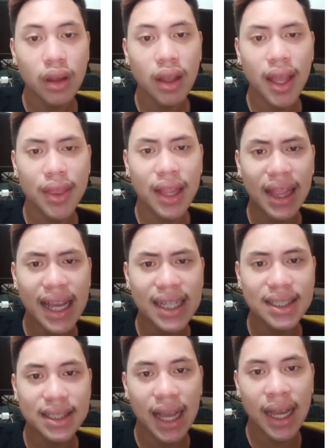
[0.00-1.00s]
And the
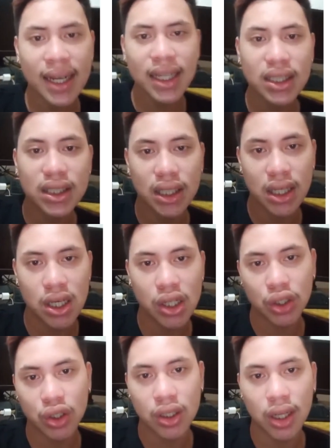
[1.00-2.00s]
last annex
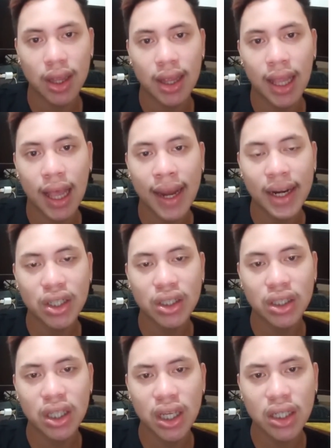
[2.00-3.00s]
is the Annex
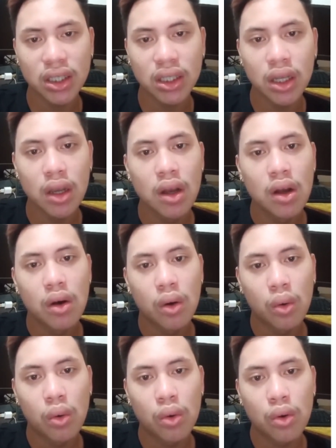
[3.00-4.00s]
6
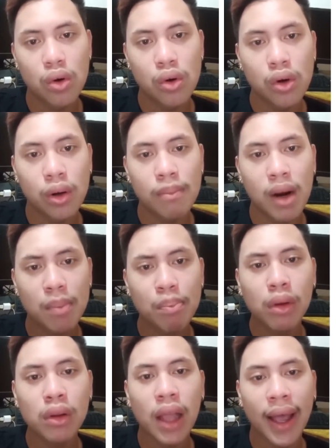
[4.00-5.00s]
or
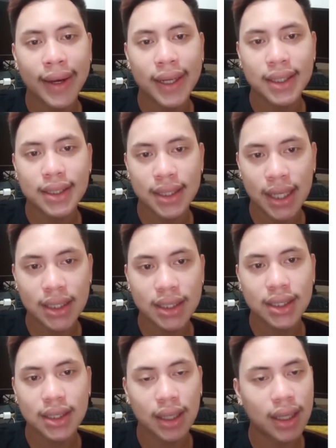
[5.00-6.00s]
Marpol Annex
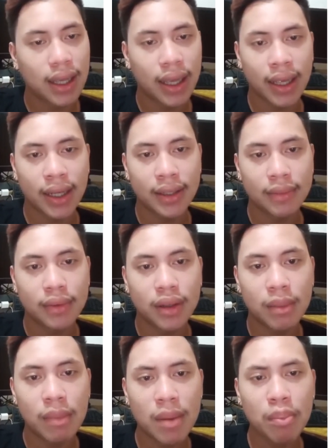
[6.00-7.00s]
6. And
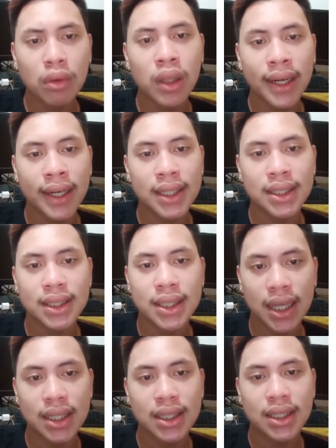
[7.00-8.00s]
Marpol Annex
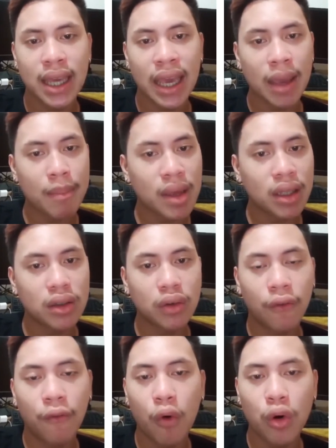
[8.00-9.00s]
6 came into
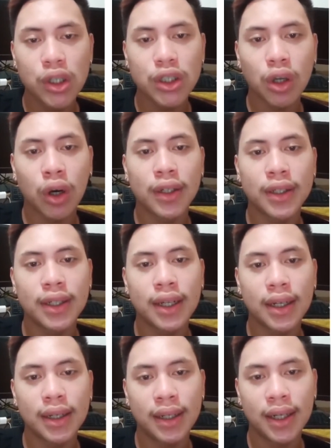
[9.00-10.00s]
force
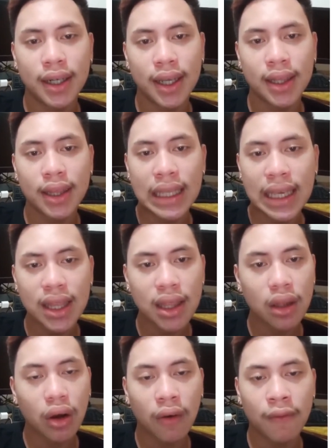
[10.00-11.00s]
on the 19th
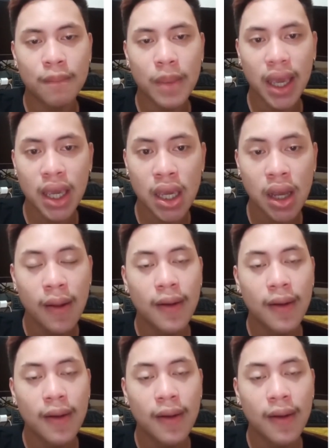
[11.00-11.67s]
of May